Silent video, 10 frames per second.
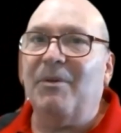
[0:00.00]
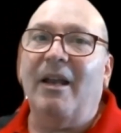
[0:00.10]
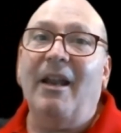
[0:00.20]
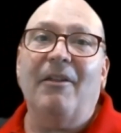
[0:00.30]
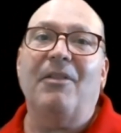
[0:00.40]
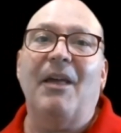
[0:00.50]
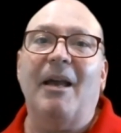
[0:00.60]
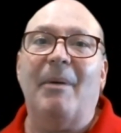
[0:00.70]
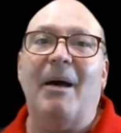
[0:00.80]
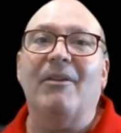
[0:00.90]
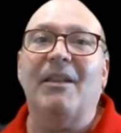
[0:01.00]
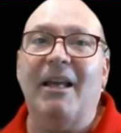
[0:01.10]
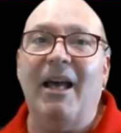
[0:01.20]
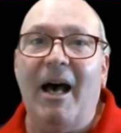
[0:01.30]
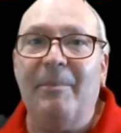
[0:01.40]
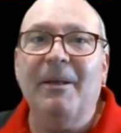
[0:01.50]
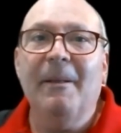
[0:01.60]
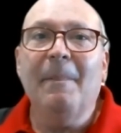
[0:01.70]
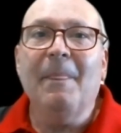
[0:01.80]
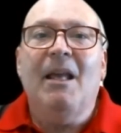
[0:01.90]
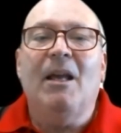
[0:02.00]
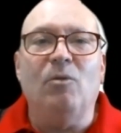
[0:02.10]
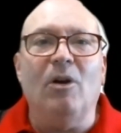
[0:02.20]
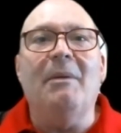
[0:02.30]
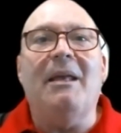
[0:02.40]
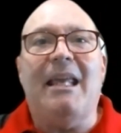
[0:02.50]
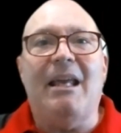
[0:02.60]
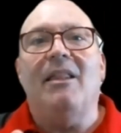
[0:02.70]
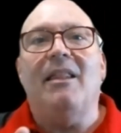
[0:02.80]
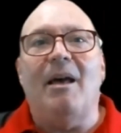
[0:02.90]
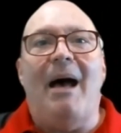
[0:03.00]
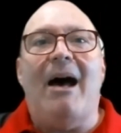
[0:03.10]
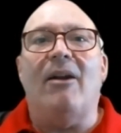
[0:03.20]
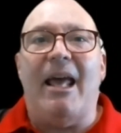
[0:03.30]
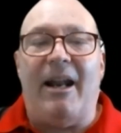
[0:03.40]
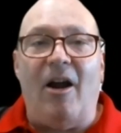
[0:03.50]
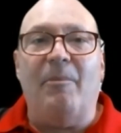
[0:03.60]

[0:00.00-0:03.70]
Another thing about the cup is we're going to be giving them out at our